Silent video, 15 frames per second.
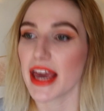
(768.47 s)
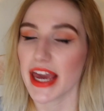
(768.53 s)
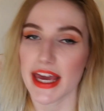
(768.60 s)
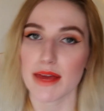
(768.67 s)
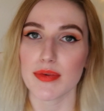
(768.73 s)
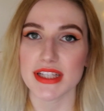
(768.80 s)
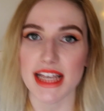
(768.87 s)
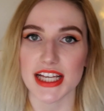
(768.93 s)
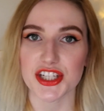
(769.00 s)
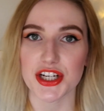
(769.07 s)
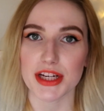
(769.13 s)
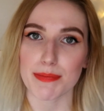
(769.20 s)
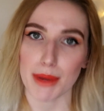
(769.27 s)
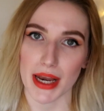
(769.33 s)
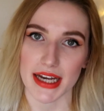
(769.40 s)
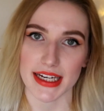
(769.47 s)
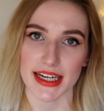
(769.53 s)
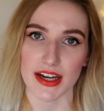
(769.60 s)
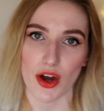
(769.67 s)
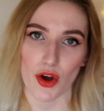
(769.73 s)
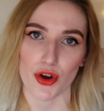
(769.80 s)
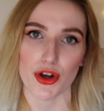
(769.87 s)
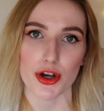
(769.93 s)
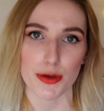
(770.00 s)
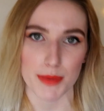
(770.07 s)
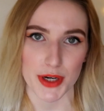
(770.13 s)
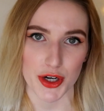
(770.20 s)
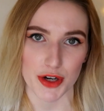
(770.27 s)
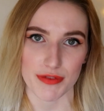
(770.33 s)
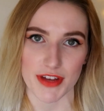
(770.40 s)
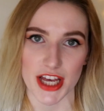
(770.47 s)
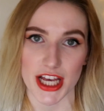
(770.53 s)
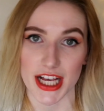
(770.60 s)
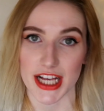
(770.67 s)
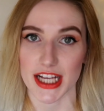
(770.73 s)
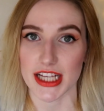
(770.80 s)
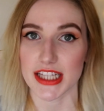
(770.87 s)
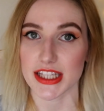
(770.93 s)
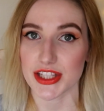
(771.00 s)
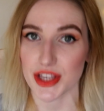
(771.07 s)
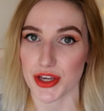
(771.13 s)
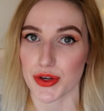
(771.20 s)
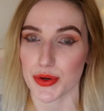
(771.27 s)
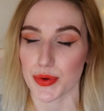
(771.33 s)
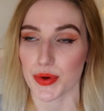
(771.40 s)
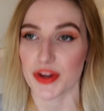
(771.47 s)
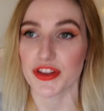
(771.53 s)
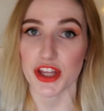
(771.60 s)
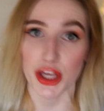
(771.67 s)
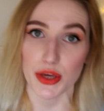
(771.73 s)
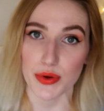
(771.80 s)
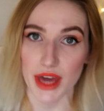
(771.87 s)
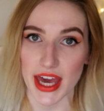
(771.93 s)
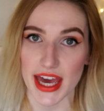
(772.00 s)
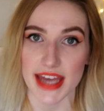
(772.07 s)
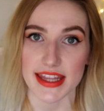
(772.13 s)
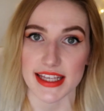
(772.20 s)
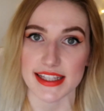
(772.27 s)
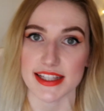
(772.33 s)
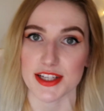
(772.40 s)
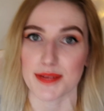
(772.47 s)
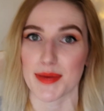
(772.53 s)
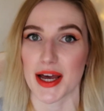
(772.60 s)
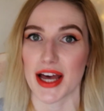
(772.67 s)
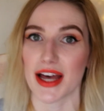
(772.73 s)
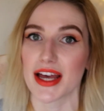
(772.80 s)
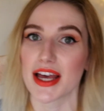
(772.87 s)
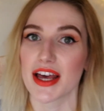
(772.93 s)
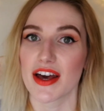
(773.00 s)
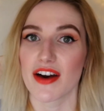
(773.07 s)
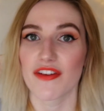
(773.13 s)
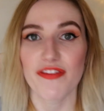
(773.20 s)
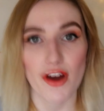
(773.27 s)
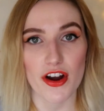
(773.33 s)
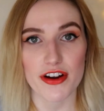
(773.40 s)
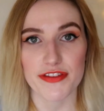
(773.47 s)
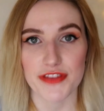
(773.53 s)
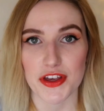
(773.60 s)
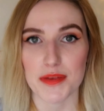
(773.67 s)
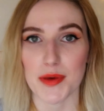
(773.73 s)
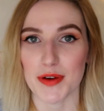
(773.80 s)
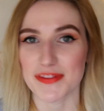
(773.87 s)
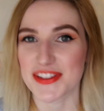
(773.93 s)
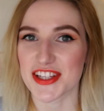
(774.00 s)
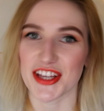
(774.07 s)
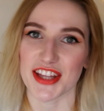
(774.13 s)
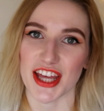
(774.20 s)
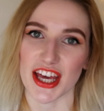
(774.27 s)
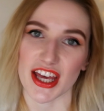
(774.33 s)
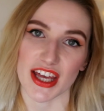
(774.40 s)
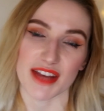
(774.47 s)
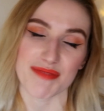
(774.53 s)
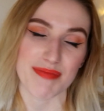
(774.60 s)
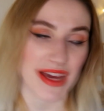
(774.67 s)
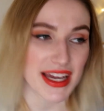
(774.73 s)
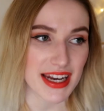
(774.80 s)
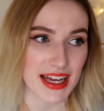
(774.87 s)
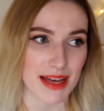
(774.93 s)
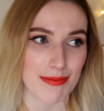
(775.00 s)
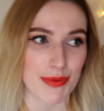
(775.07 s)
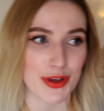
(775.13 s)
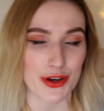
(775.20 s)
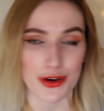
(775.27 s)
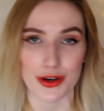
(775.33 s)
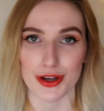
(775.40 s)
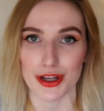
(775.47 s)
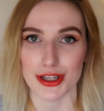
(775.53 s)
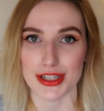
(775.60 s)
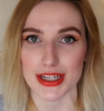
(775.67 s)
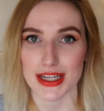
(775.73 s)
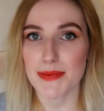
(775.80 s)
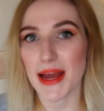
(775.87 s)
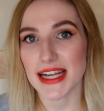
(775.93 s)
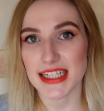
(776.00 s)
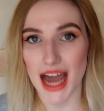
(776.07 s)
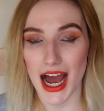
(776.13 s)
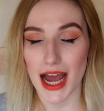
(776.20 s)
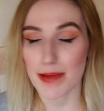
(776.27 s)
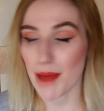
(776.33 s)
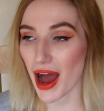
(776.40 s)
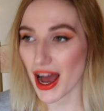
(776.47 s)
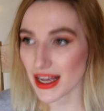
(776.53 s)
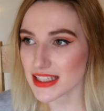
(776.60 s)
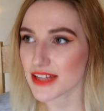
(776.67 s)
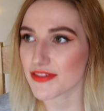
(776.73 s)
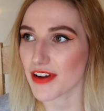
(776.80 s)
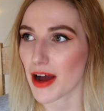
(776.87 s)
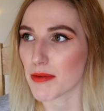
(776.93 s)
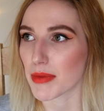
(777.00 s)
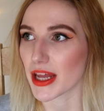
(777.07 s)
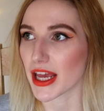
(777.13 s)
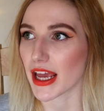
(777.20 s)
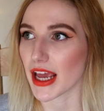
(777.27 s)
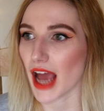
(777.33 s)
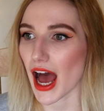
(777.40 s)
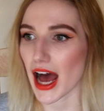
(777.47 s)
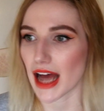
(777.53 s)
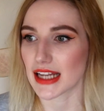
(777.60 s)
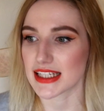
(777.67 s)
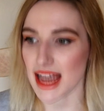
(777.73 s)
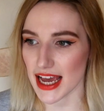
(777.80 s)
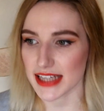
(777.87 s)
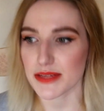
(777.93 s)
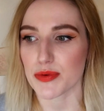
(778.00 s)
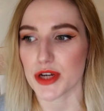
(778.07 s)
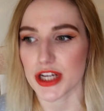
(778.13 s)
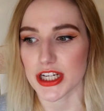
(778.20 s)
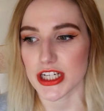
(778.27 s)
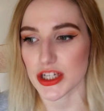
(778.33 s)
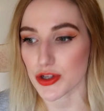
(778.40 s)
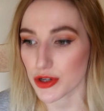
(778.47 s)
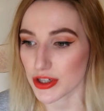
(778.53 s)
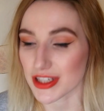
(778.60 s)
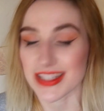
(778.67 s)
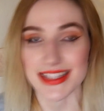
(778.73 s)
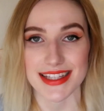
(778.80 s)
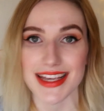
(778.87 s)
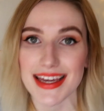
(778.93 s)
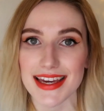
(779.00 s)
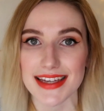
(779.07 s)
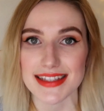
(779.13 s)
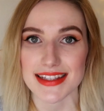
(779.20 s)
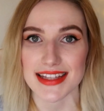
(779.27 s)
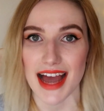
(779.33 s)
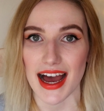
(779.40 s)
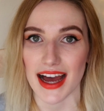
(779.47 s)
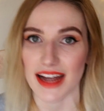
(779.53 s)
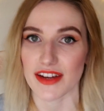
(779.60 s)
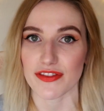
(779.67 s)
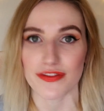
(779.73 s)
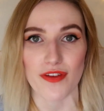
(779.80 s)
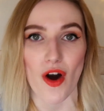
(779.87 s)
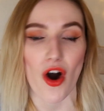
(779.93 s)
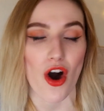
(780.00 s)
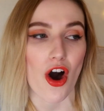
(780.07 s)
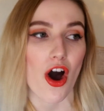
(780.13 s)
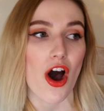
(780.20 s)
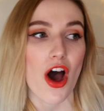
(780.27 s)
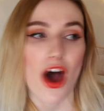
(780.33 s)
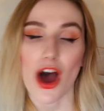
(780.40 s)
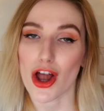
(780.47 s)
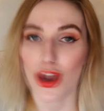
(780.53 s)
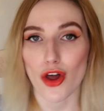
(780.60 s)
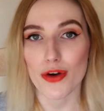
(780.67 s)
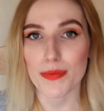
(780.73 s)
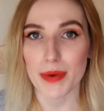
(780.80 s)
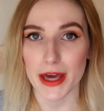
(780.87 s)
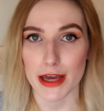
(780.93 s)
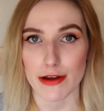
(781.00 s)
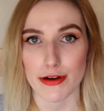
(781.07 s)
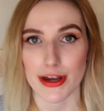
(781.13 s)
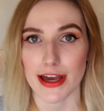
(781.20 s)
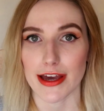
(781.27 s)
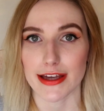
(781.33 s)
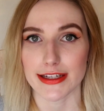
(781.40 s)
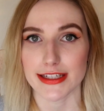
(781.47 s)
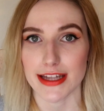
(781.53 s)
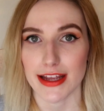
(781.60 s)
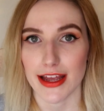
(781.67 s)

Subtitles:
he was actually planning on coming over to the UK this summer for a few months so that me and him could spend time as a family and Edward could see his dad for a long period,